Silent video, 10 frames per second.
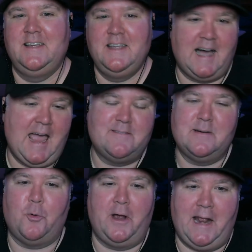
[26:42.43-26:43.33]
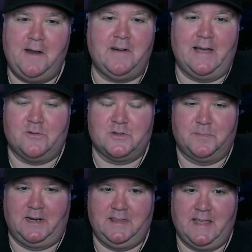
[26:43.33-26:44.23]
I have a 0.85 or
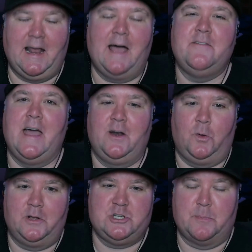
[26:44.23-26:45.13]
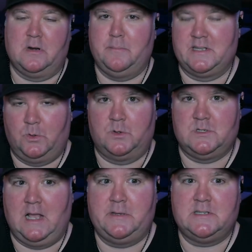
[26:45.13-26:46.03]
something like that, and I've had Holy Shepherd in my solos
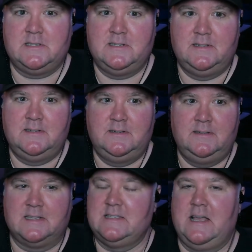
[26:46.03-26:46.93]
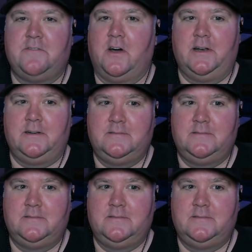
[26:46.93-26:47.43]
lobbies. It's not fun.